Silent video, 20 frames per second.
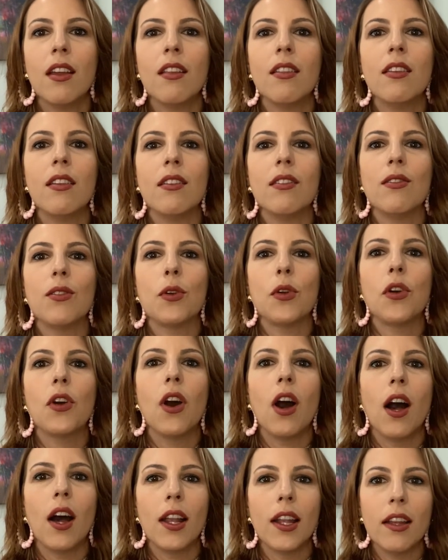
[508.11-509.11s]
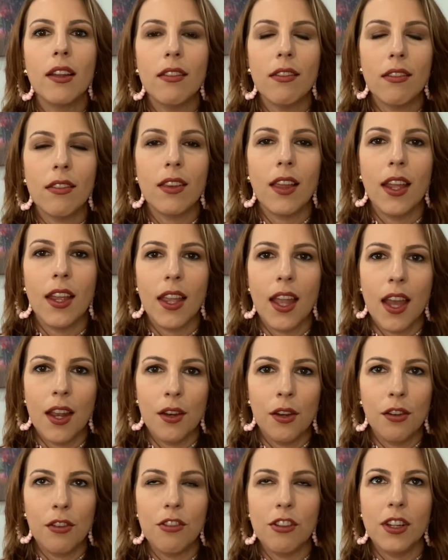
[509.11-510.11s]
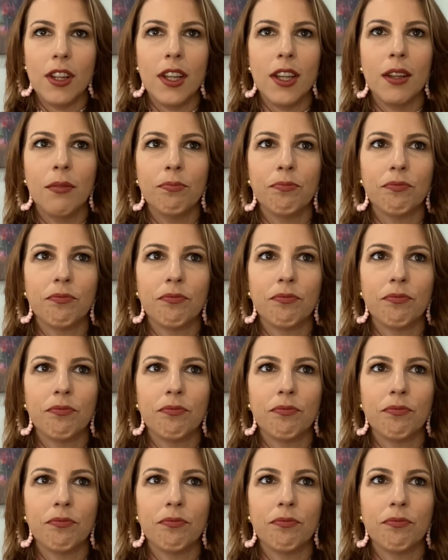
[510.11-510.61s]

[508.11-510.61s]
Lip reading: this goddess-like energy